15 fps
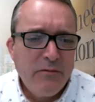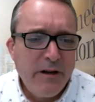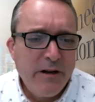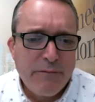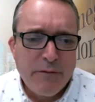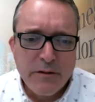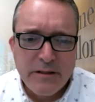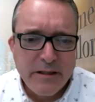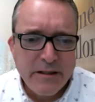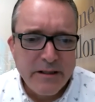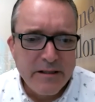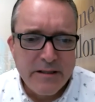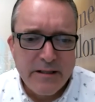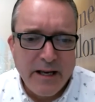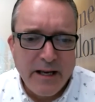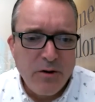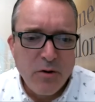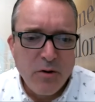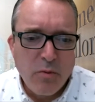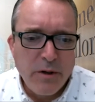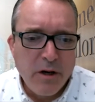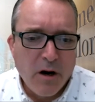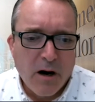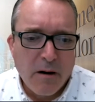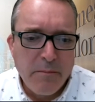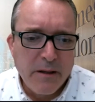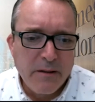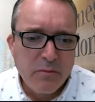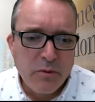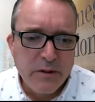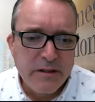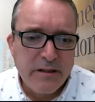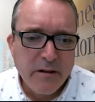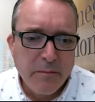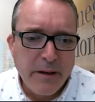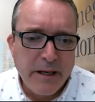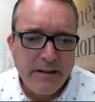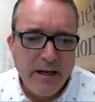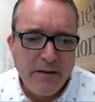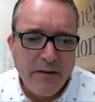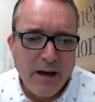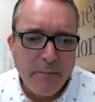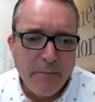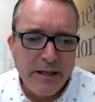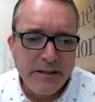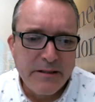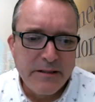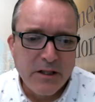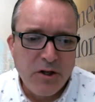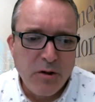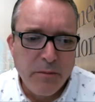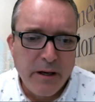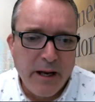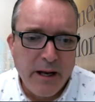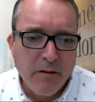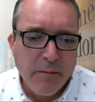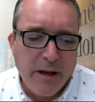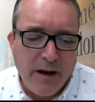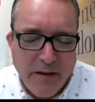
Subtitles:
differences in who we are, but we still maintain that basic human element.